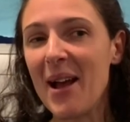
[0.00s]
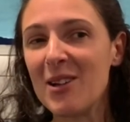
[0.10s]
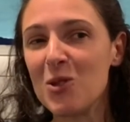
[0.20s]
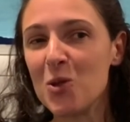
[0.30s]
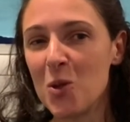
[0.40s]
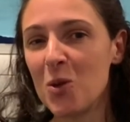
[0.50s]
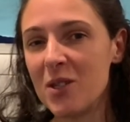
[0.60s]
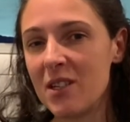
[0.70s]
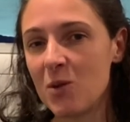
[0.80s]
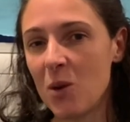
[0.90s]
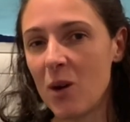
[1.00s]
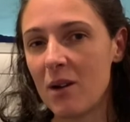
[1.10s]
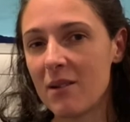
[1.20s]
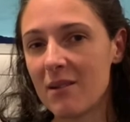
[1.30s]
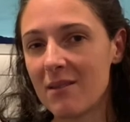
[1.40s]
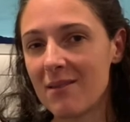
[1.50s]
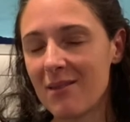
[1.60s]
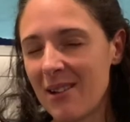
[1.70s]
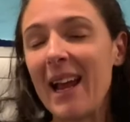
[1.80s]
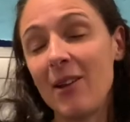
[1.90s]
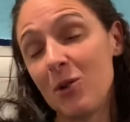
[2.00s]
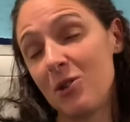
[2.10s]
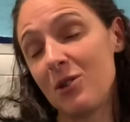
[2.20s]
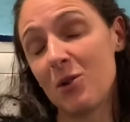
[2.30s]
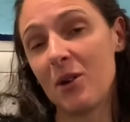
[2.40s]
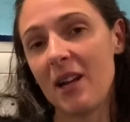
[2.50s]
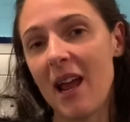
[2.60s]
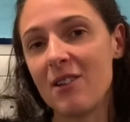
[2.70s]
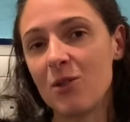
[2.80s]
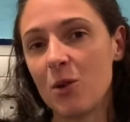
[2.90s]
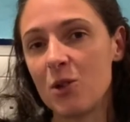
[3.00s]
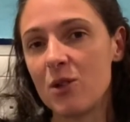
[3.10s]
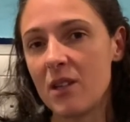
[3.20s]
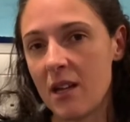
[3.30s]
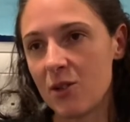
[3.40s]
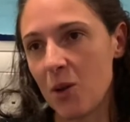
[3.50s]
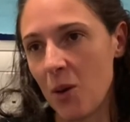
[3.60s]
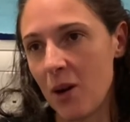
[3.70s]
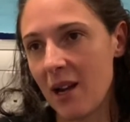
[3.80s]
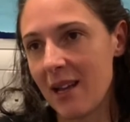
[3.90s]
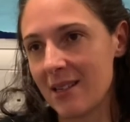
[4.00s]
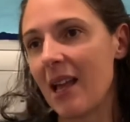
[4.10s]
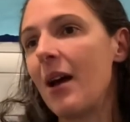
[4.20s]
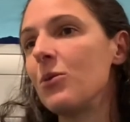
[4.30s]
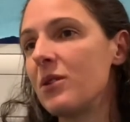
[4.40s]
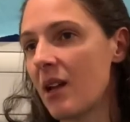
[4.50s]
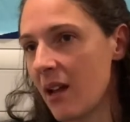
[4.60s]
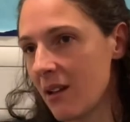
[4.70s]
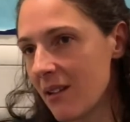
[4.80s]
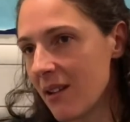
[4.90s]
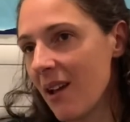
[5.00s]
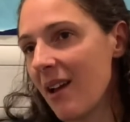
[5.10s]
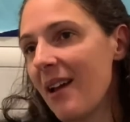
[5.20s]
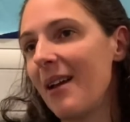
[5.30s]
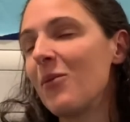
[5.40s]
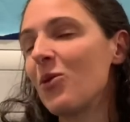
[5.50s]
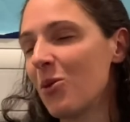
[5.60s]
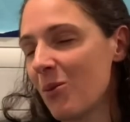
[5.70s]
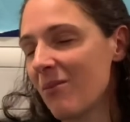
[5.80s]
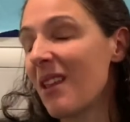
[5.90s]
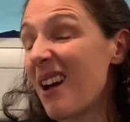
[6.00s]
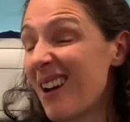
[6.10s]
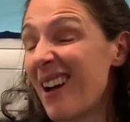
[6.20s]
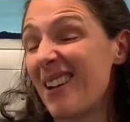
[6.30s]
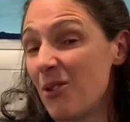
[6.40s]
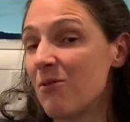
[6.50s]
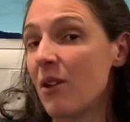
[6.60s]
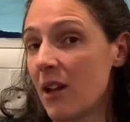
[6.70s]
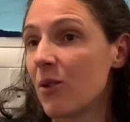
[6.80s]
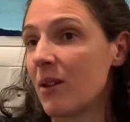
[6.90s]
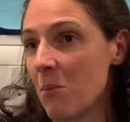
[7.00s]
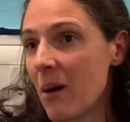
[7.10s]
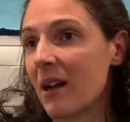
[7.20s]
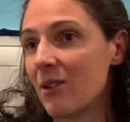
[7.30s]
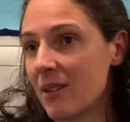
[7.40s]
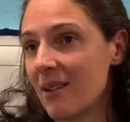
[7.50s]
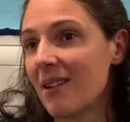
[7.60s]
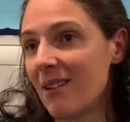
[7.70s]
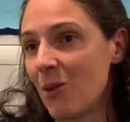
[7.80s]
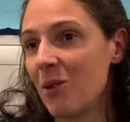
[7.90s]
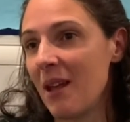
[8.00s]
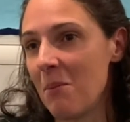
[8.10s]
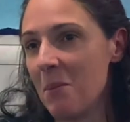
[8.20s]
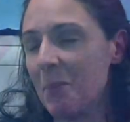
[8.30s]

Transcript: schools is not languages sorry is not just at school it's outside and um, so that had a very good impact on them